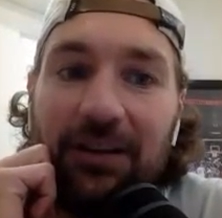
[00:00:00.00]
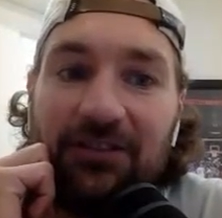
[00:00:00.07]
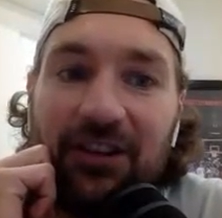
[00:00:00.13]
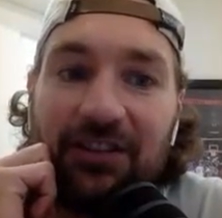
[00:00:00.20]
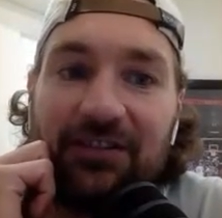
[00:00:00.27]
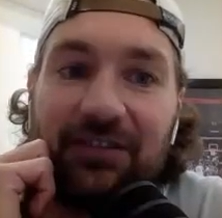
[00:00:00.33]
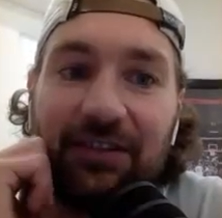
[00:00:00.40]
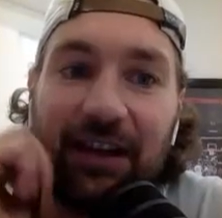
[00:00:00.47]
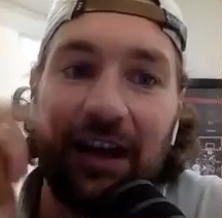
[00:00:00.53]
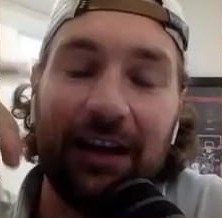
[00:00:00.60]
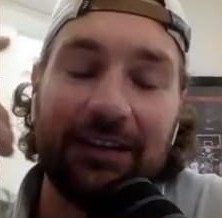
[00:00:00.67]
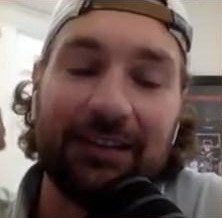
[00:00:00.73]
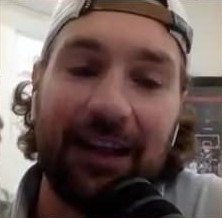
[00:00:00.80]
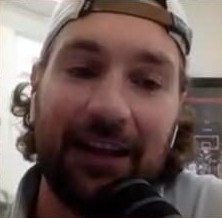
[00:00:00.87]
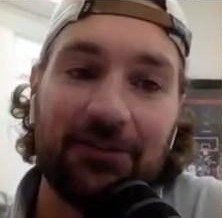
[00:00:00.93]
It just
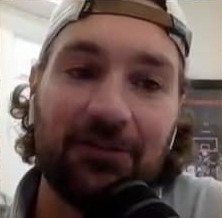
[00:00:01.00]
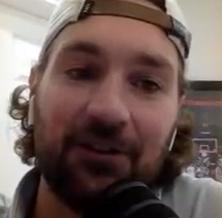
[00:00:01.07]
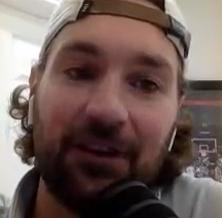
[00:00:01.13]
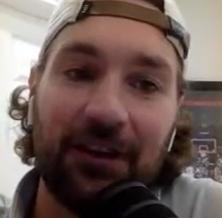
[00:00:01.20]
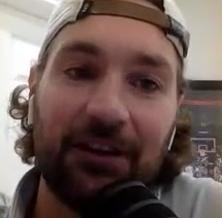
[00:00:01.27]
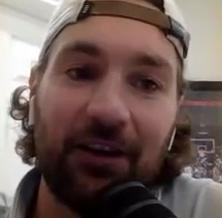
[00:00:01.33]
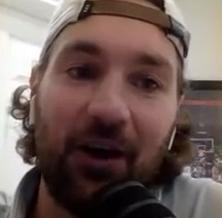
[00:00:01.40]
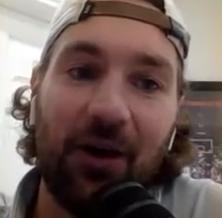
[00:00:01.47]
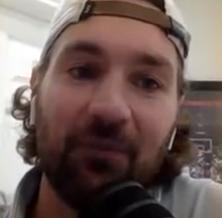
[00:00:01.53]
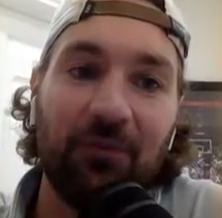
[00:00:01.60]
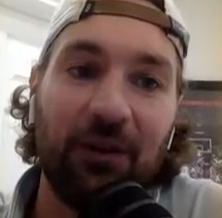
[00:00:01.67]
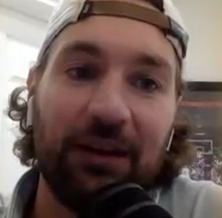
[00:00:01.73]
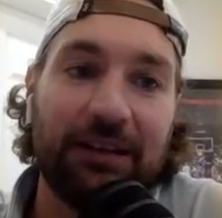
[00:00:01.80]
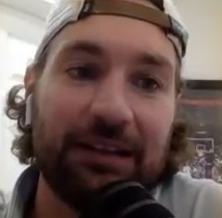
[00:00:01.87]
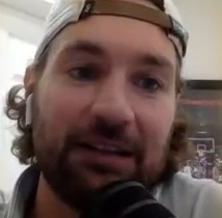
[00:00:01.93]
scheduling
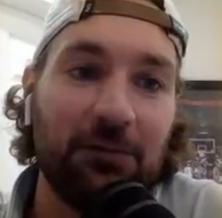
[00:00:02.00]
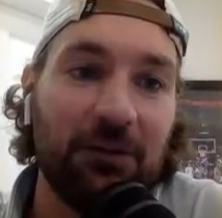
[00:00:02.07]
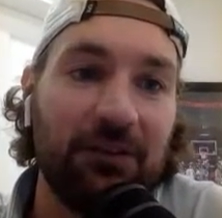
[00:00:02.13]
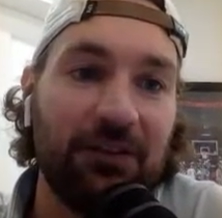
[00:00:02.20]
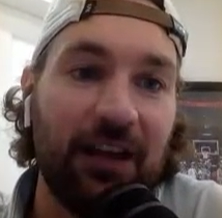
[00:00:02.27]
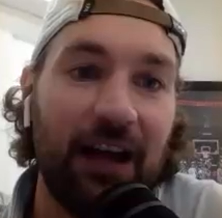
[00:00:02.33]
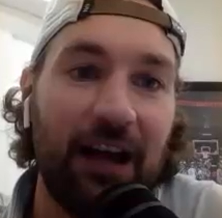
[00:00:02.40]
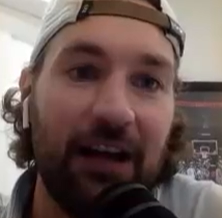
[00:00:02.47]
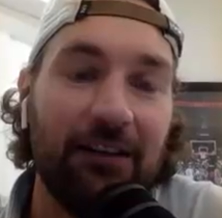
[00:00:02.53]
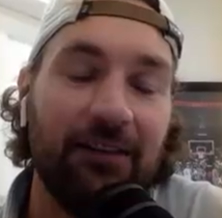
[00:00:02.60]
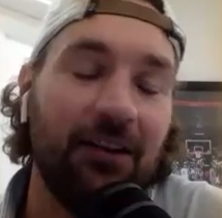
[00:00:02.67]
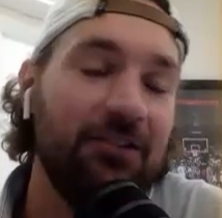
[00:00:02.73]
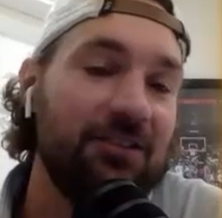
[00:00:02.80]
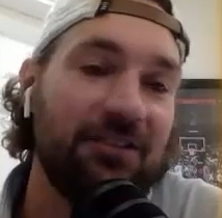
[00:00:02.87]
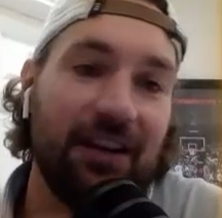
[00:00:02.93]
conflict. It was,
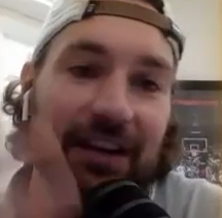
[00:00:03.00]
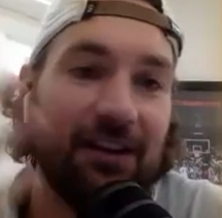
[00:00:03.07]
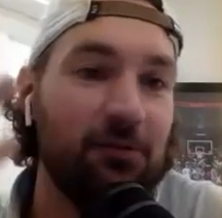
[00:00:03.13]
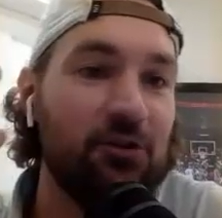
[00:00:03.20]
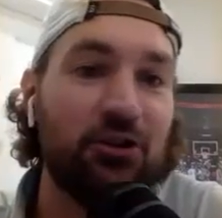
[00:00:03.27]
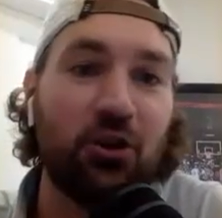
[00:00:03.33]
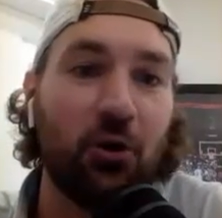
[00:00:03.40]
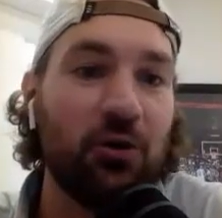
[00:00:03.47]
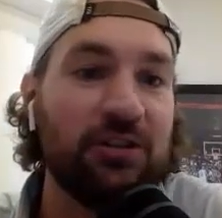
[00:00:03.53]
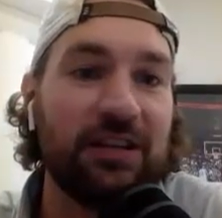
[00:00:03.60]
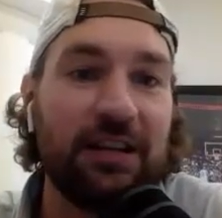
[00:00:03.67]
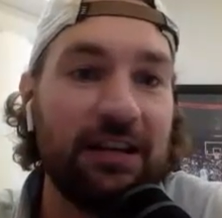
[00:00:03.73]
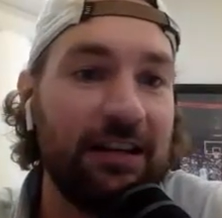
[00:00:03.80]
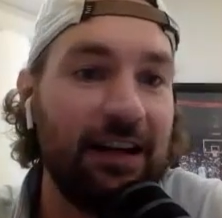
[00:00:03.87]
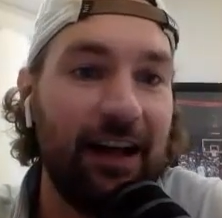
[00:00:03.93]
I'll just say it. It was
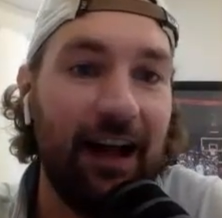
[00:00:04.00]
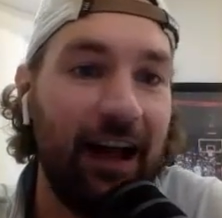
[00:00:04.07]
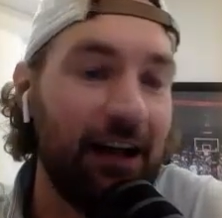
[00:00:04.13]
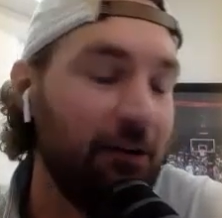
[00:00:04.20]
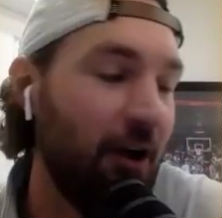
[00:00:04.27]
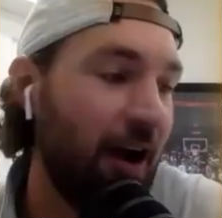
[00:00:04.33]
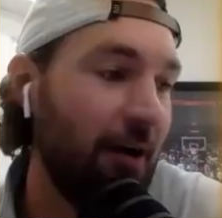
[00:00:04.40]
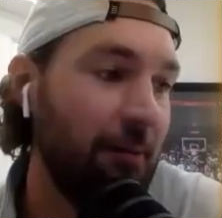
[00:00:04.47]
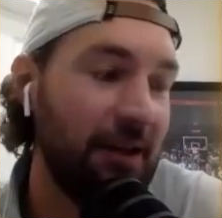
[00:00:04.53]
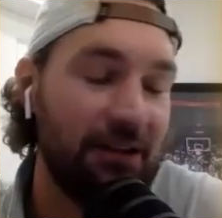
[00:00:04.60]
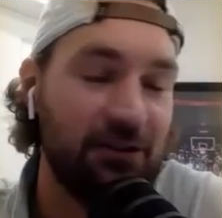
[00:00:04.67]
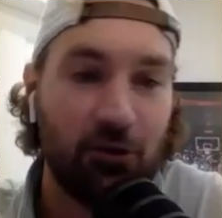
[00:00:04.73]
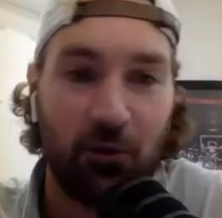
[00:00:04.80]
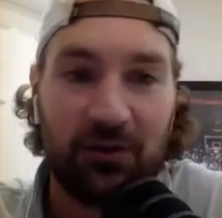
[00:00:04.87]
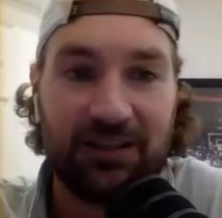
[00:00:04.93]
Shorzy. I don't know how
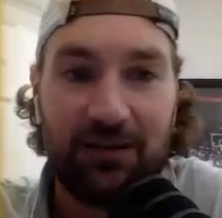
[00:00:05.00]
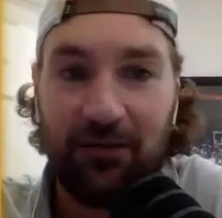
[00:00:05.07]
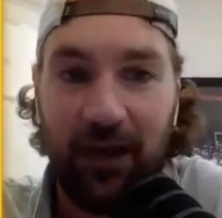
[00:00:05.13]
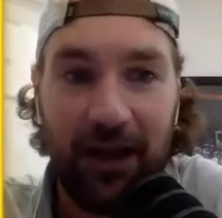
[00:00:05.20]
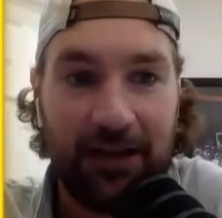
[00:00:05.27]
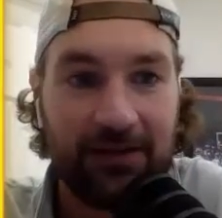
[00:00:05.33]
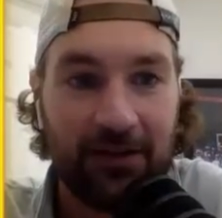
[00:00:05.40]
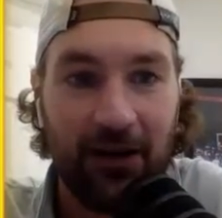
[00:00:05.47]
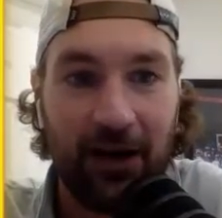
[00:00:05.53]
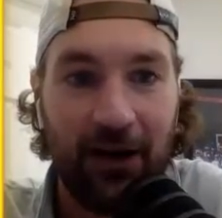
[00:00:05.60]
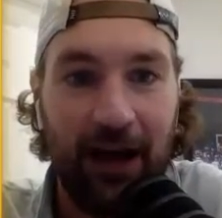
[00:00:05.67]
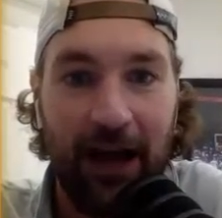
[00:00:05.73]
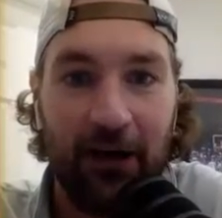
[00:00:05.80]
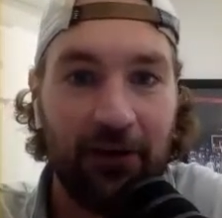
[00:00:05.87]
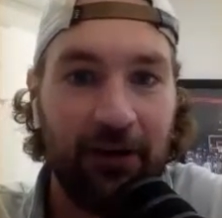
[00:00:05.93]
many Shorzy fans are
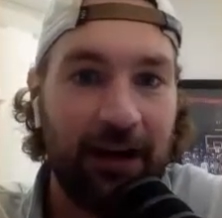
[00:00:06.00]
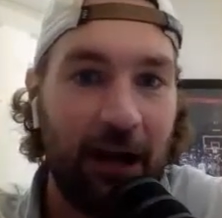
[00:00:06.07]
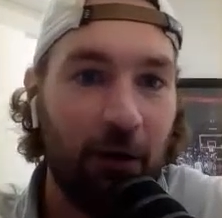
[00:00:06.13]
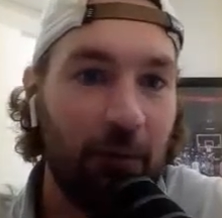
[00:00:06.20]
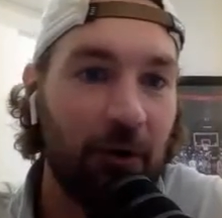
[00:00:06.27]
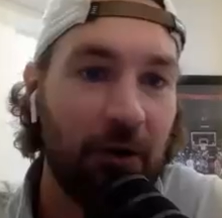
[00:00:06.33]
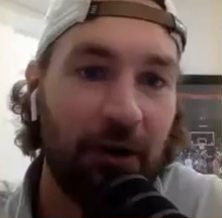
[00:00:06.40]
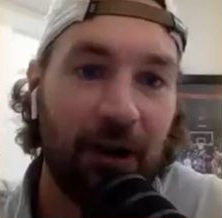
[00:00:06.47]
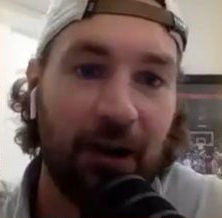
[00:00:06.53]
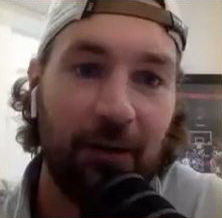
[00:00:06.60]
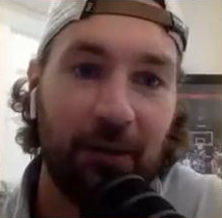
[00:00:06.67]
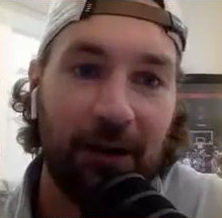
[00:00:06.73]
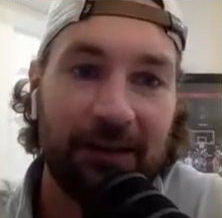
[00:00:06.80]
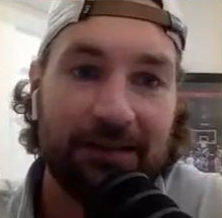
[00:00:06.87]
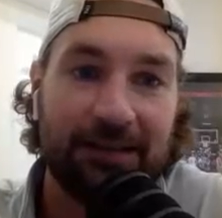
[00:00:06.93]
out in Alberta,
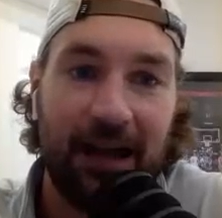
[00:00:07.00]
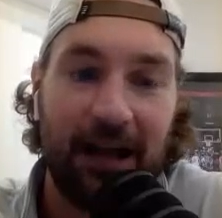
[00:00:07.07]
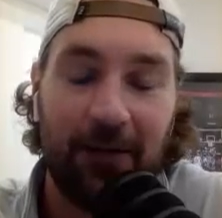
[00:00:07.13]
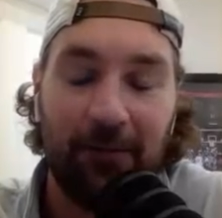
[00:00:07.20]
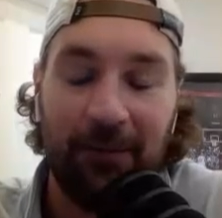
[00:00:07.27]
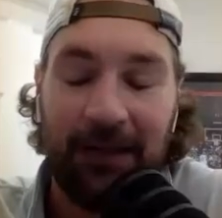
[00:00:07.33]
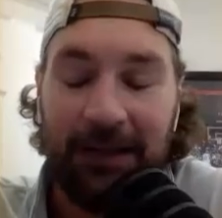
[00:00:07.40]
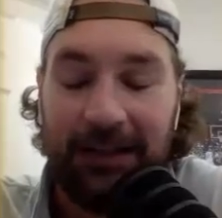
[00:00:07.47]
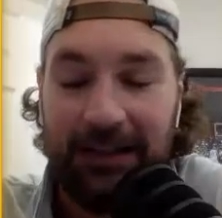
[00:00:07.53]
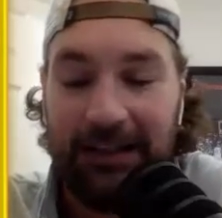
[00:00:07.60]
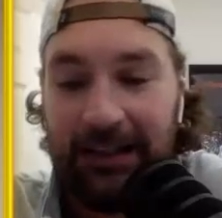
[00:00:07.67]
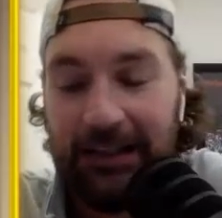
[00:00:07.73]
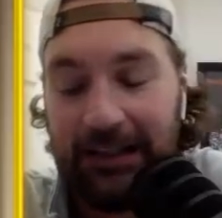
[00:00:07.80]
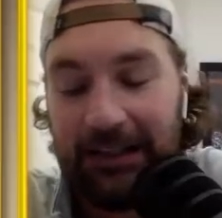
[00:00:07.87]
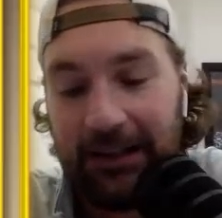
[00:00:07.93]
but
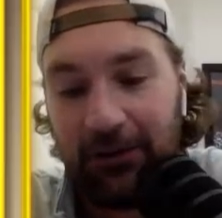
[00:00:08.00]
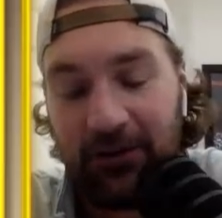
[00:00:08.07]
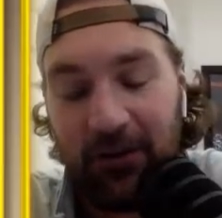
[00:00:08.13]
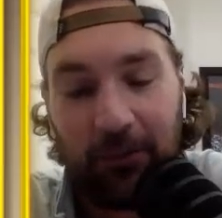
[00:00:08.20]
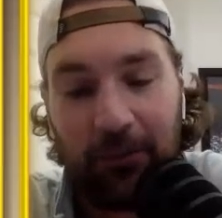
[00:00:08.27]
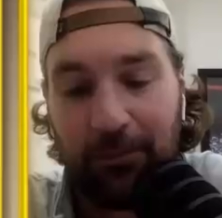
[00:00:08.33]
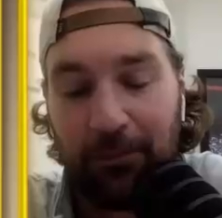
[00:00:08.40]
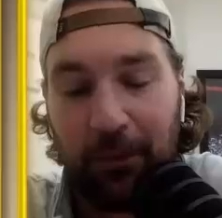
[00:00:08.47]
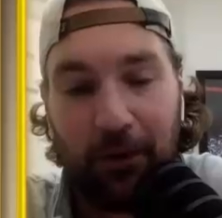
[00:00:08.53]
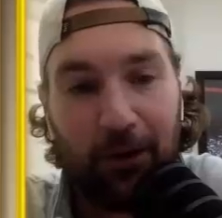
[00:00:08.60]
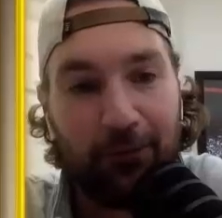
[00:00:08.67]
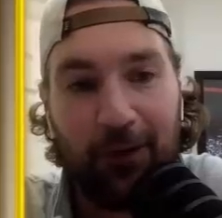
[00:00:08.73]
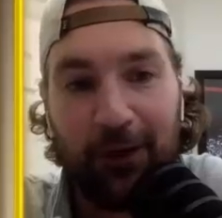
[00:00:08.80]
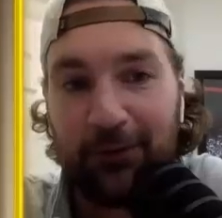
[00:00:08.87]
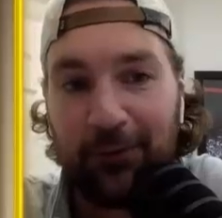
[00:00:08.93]
there was a
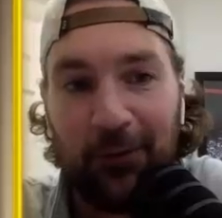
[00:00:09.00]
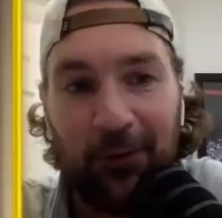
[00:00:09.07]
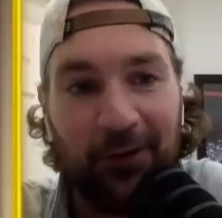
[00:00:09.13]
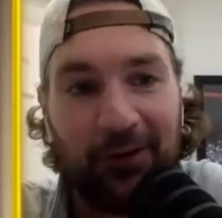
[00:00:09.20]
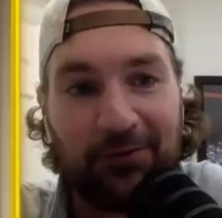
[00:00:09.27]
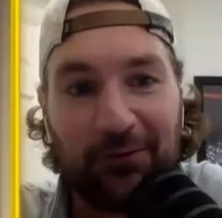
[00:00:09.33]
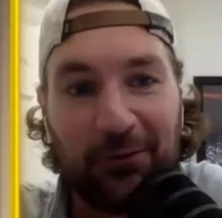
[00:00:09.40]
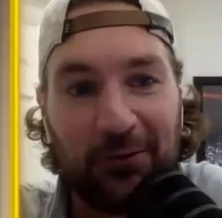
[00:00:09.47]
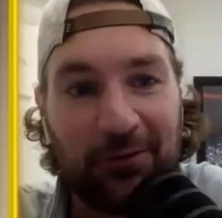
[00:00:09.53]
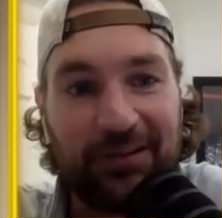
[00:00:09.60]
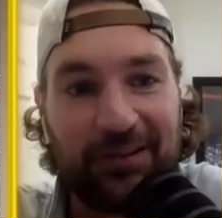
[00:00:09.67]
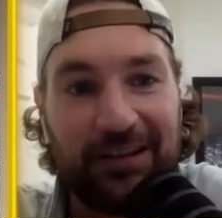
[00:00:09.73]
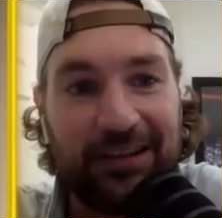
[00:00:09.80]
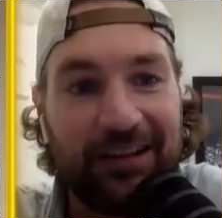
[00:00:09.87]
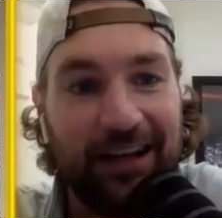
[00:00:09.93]
perfect role in
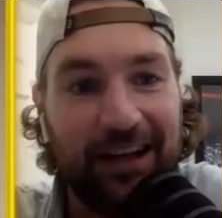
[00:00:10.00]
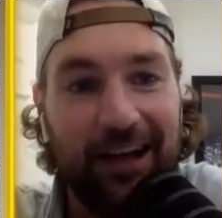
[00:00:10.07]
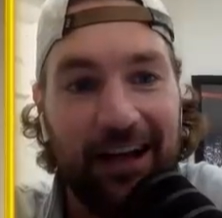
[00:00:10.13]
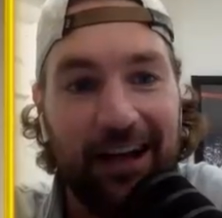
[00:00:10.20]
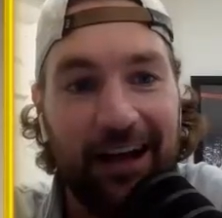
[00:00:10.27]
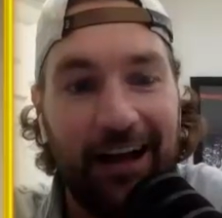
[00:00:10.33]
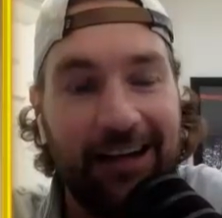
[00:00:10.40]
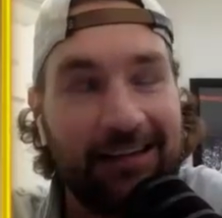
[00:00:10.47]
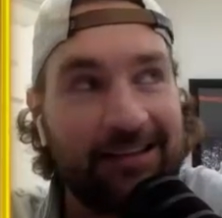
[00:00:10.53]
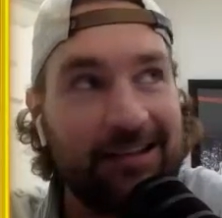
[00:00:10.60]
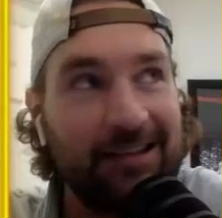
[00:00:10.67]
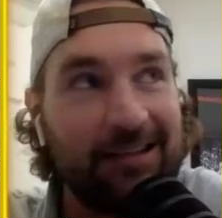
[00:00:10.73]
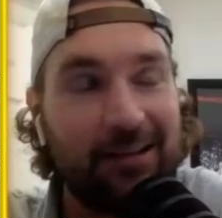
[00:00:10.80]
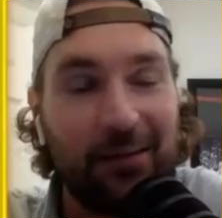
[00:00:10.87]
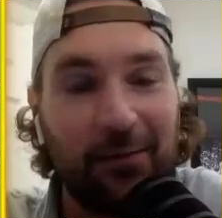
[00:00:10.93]
Shorzy in
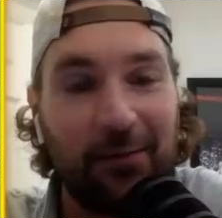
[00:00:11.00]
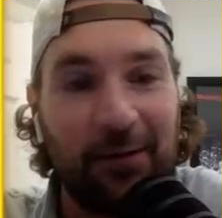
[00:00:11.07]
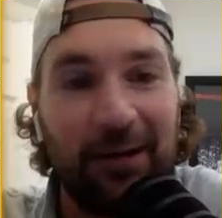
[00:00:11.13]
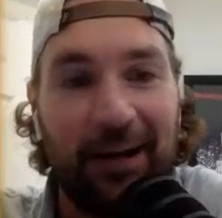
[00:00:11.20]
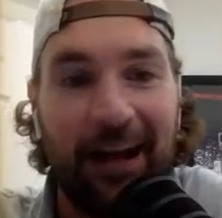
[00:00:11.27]
season 3.